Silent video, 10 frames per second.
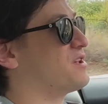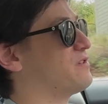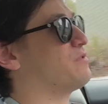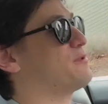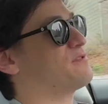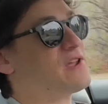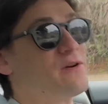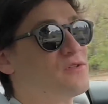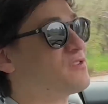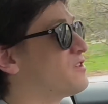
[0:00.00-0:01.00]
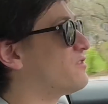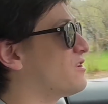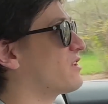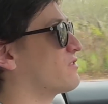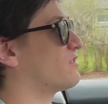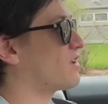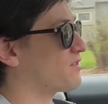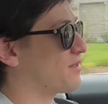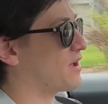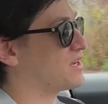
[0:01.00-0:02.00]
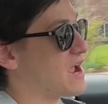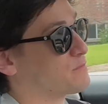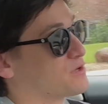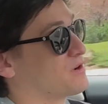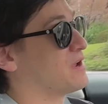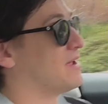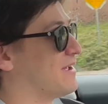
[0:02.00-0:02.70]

is there's now the CCS to Tesla adapter.